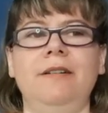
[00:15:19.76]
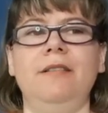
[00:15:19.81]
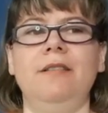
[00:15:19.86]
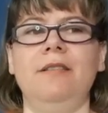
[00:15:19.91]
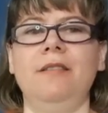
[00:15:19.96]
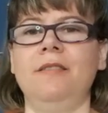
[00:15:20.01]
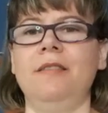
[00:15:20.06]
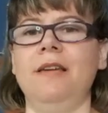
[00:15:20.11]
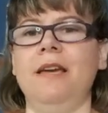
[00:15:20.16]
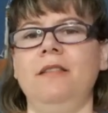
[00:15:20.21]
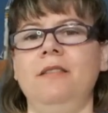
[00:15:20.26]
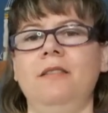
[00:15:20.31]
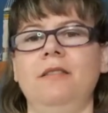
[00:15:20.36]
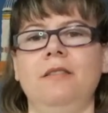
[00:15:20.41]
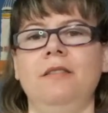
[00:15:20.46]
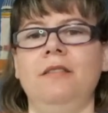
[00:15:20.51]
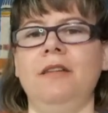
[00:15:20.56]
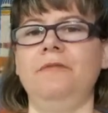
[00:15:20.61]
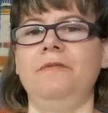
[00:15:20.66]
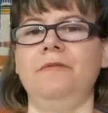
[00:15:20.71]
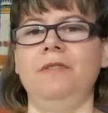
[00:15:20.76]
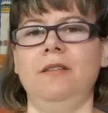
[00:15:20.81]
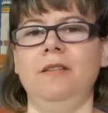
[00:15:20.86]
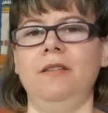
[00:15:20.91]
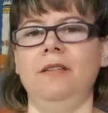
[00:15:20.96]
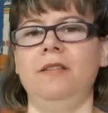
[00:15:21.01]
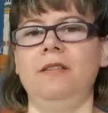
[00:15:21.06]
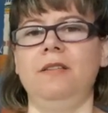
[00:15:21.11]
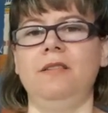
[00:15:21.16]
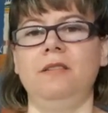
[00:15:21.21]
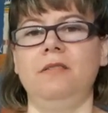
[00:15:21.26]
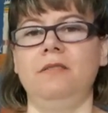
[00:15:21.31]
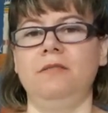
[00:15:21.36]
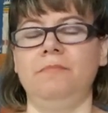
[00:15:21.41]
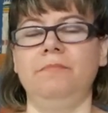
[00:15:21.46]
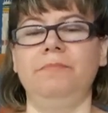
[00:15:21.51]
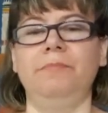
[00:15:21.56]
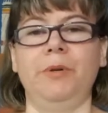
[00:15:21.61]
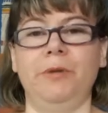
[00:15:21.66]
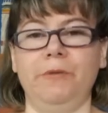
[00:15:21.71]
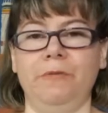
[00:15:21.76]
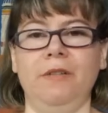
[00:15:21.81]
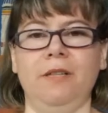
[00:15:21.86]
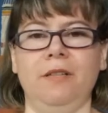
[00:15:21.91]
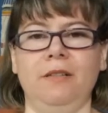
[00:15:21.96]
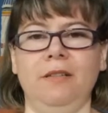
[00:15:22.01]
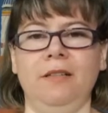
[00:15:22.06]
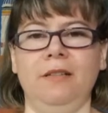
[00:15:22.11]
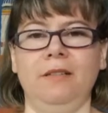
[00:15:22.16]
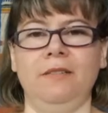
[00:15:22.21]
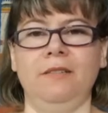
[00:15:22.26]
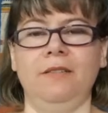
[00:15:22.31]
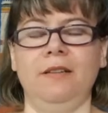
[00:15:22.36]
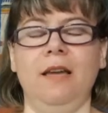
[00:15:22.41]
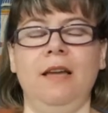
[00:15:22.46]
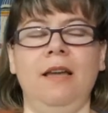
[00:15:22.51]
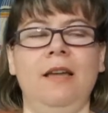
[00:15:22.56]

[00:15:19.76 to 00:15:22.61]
then they fitted perfectly,